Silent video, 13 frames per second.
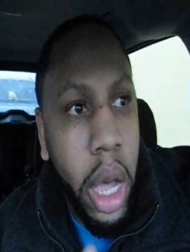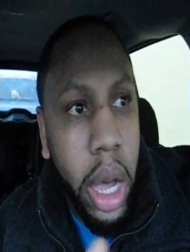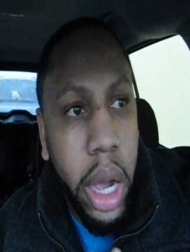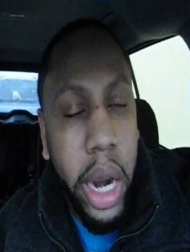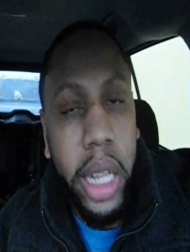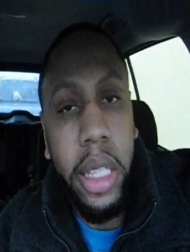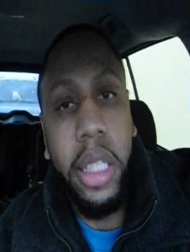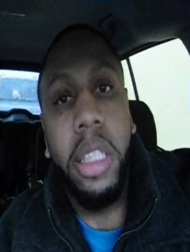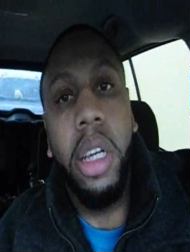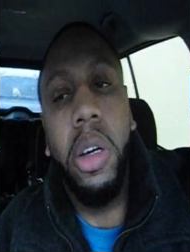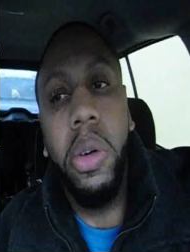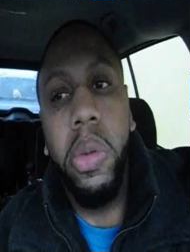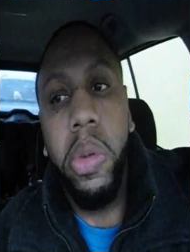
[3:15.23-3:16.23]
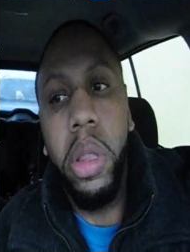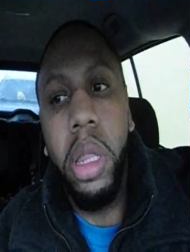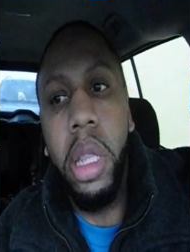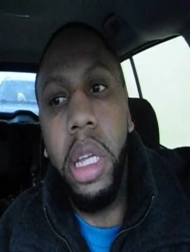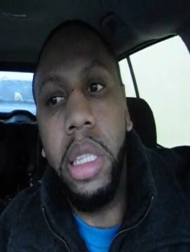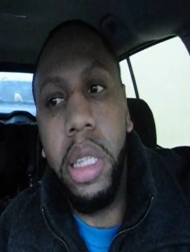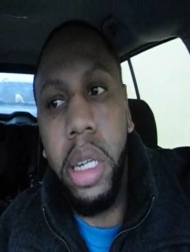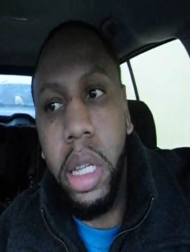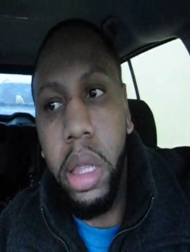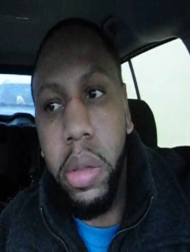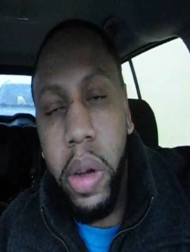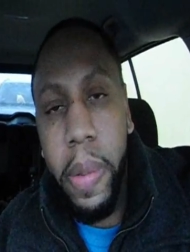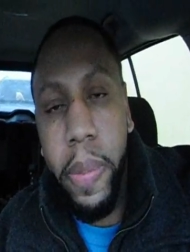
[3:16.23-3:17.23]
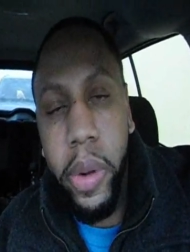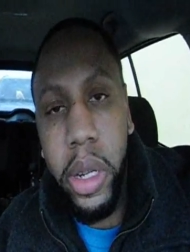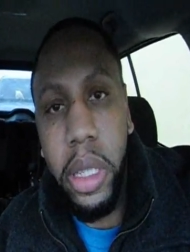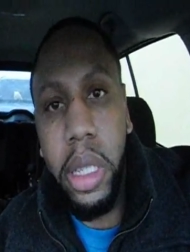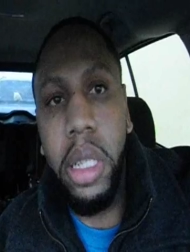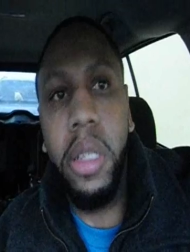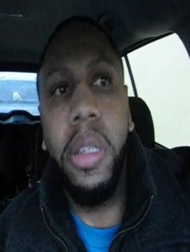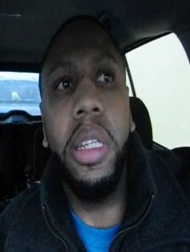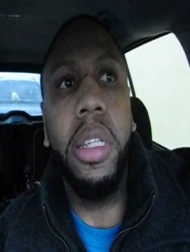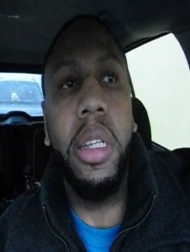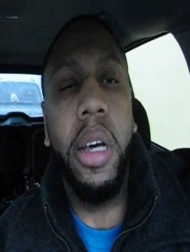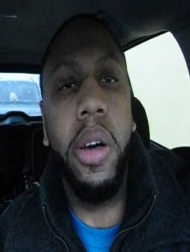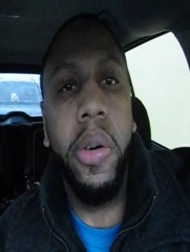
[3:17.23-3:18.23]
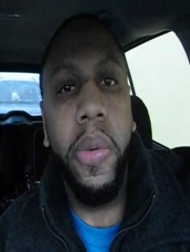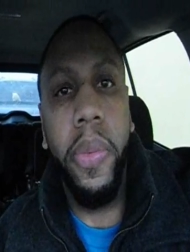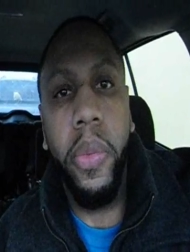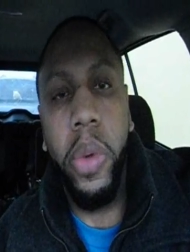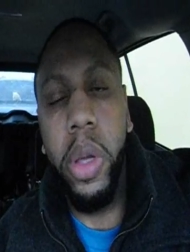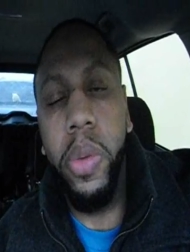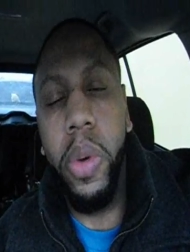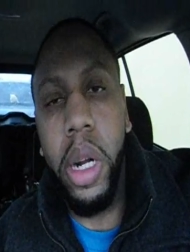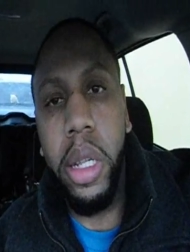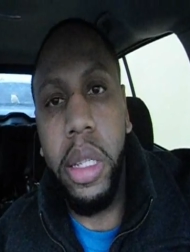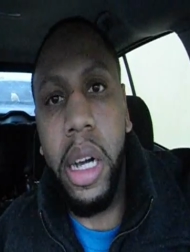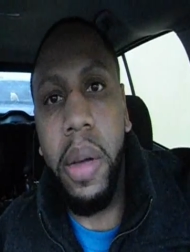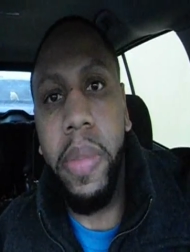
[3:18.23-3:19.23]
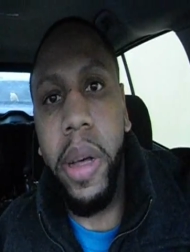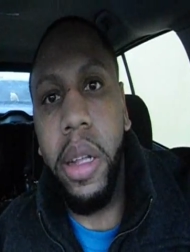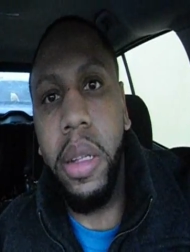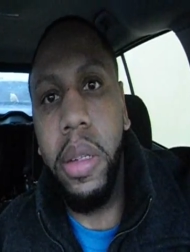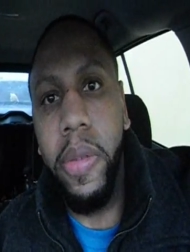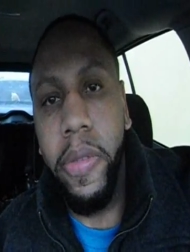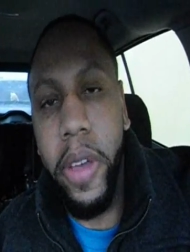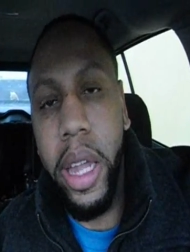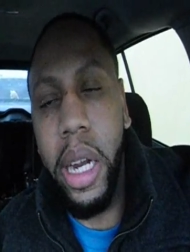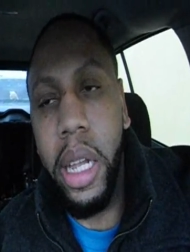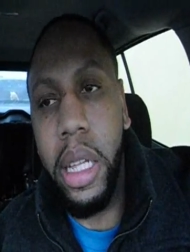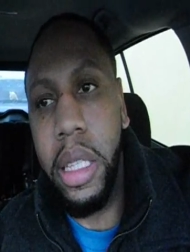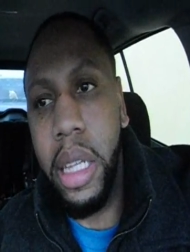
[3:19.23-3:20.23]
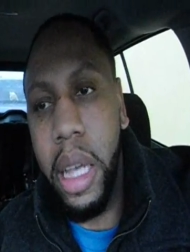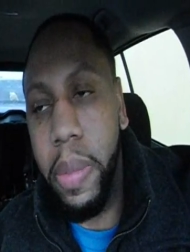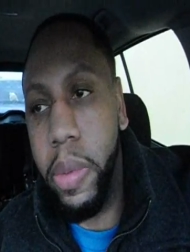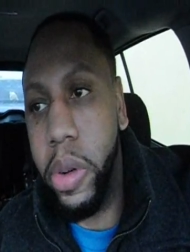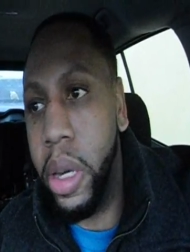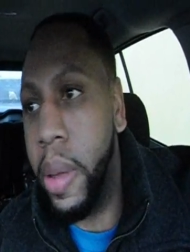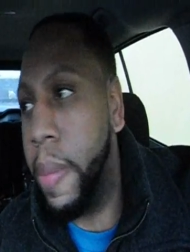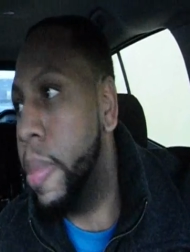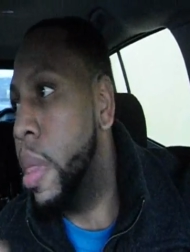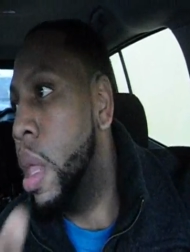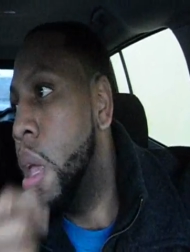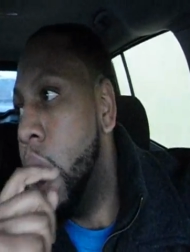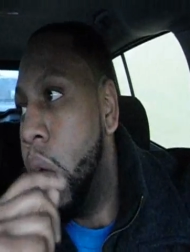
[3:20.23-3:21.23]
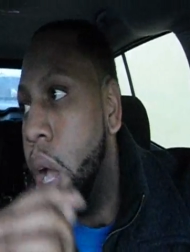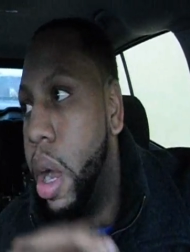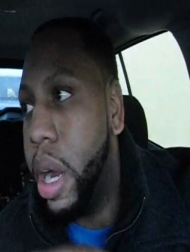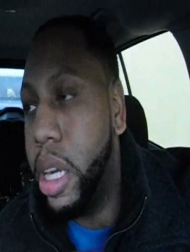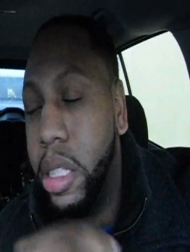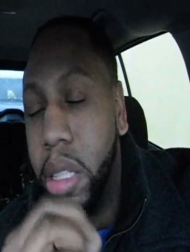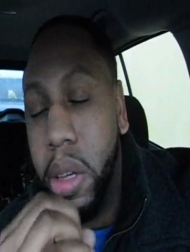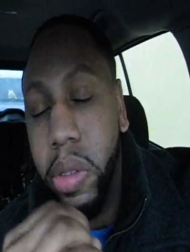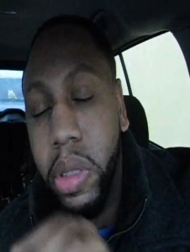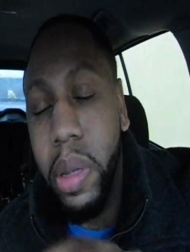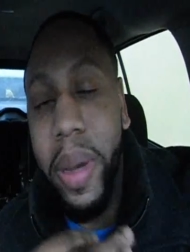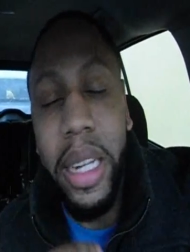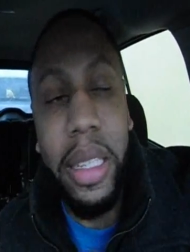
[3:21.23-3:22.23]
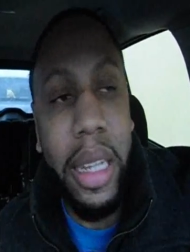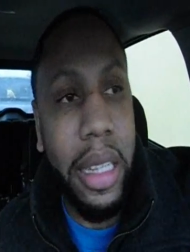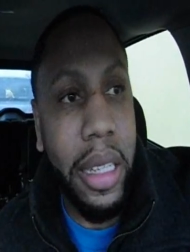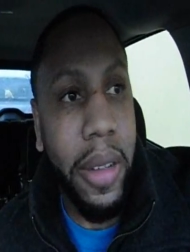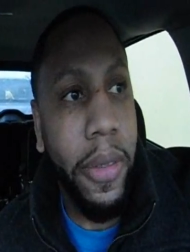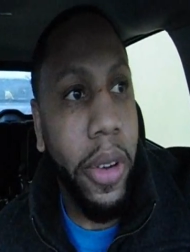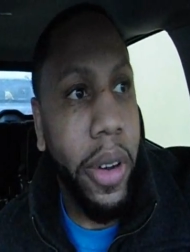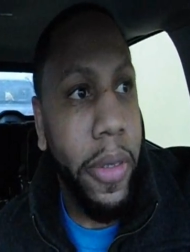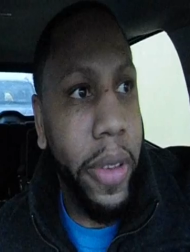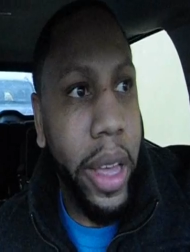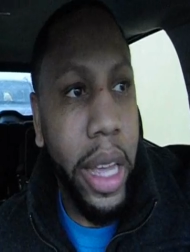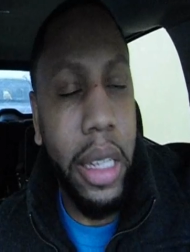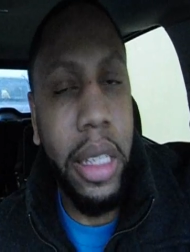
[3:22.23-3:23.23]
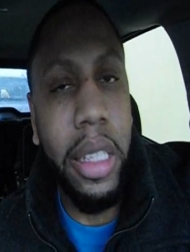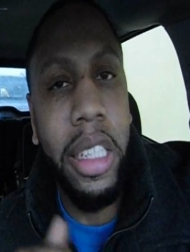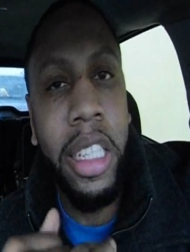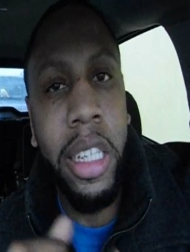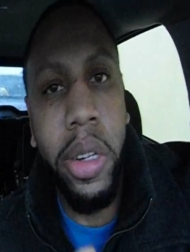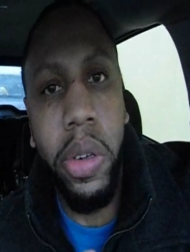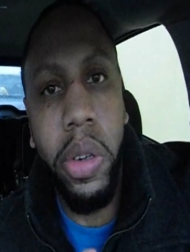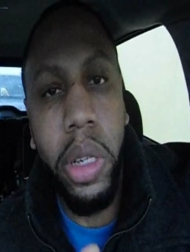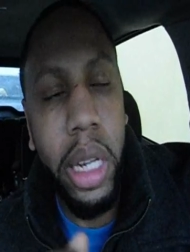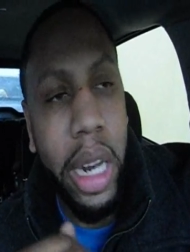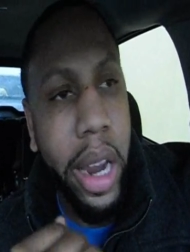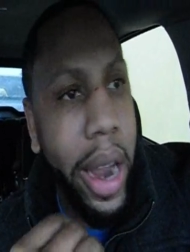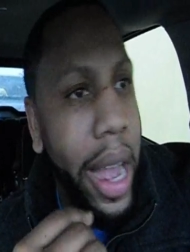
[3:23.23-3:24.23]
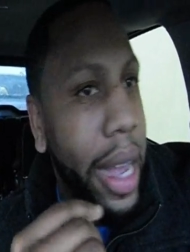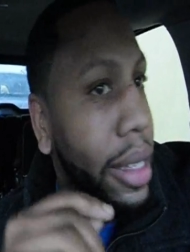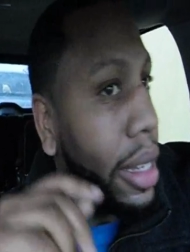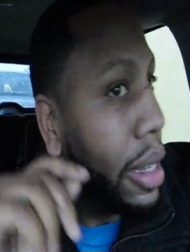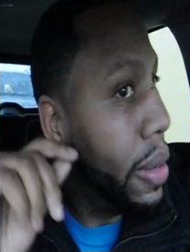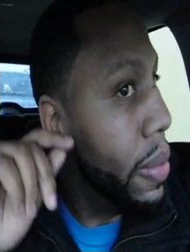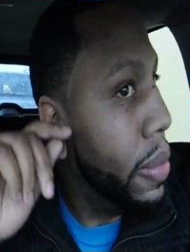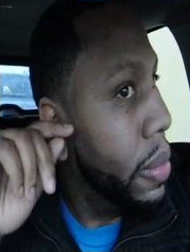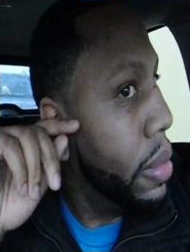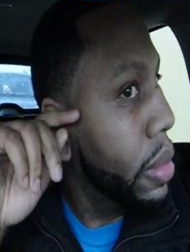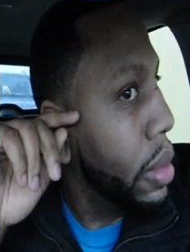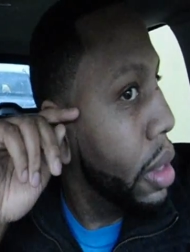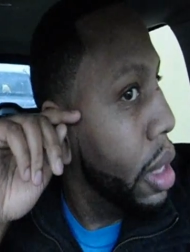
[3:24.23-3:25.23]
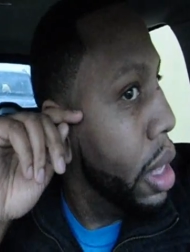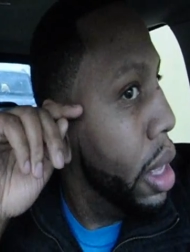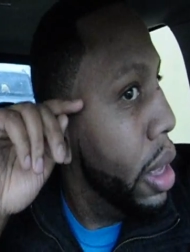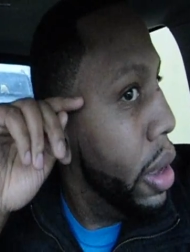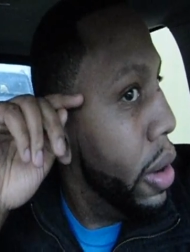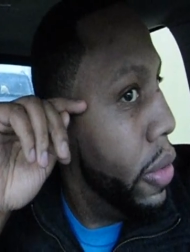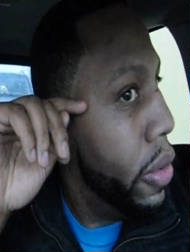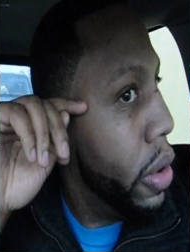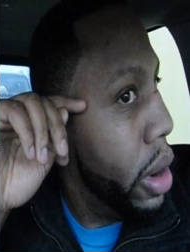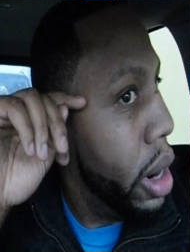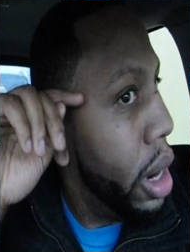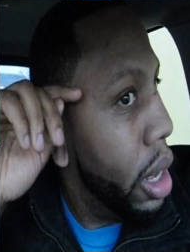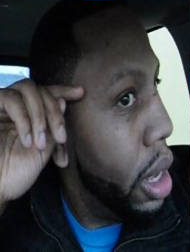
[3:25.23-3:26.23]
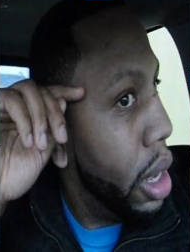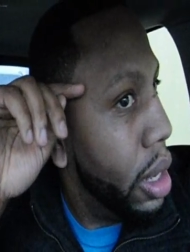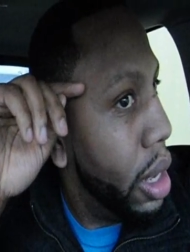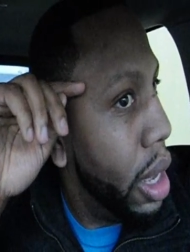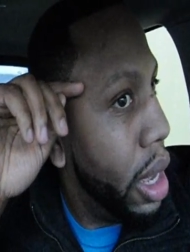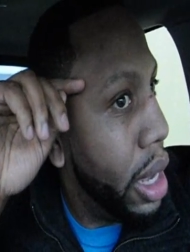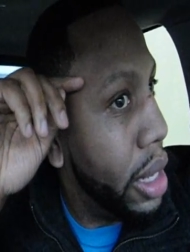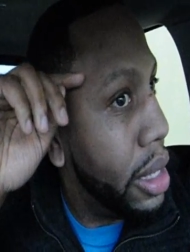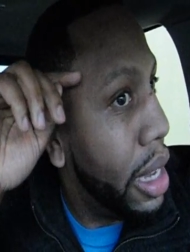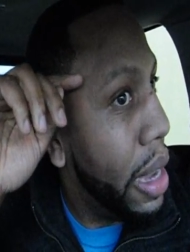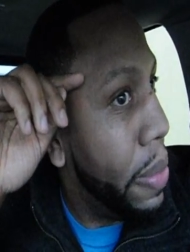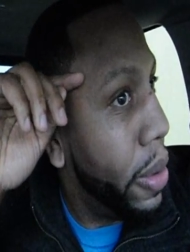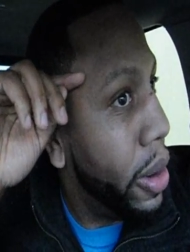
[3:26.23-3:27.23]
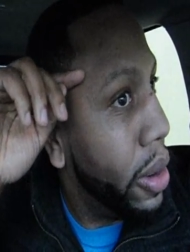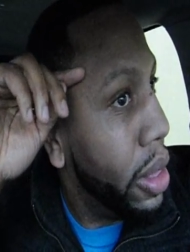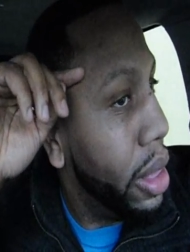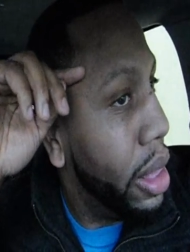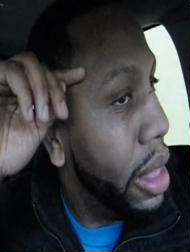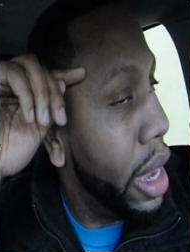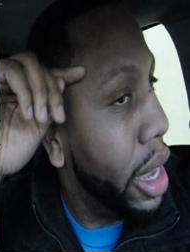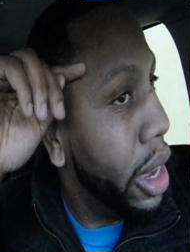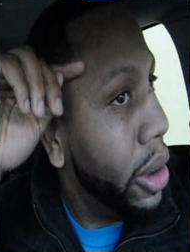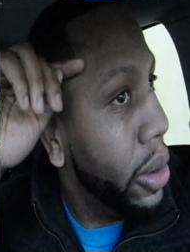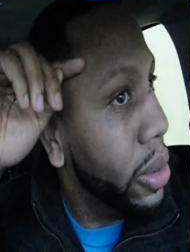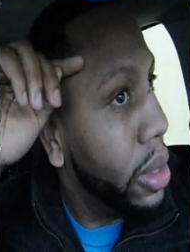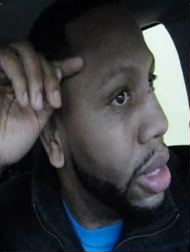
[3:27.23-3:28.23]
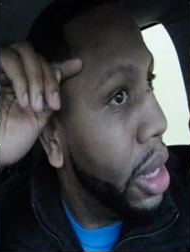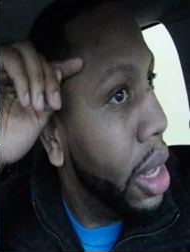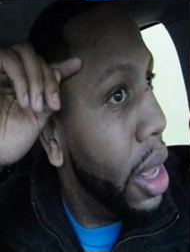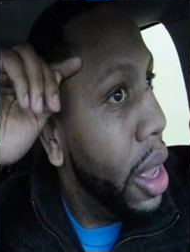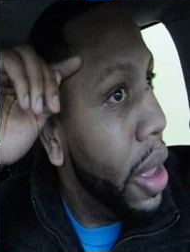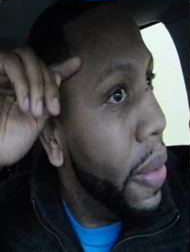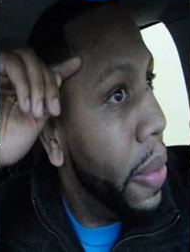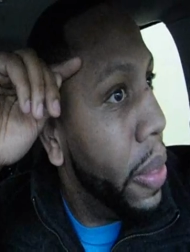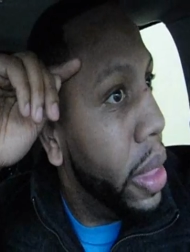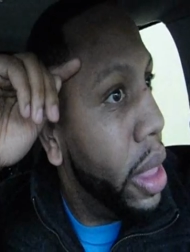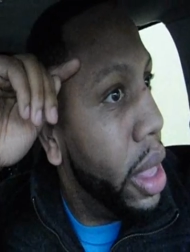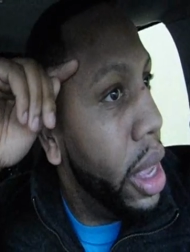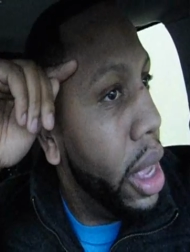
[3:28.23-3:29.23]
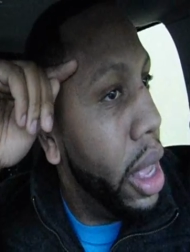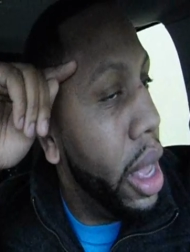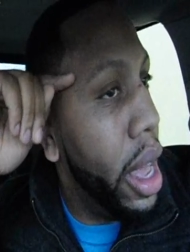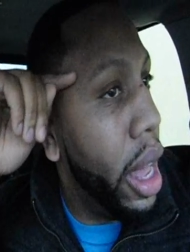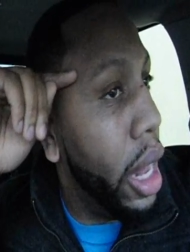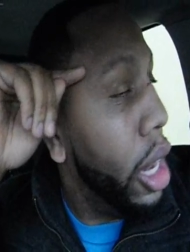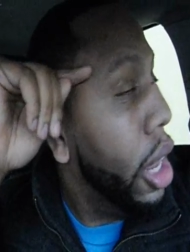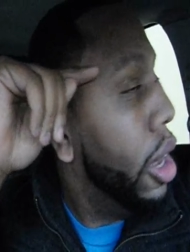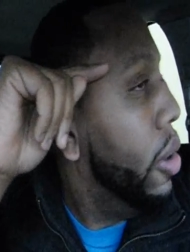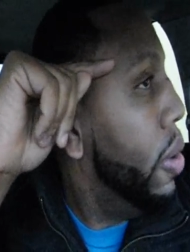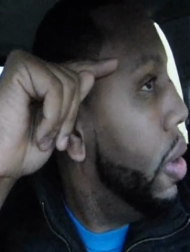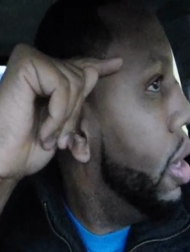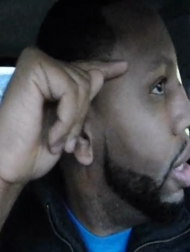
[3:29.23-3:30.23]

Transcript: All right, so these are your 3 points that you need to know when you want to talk about fading and tapering. All right, so if somebody's asking for a fade, generally they're asking for a taper that goes low.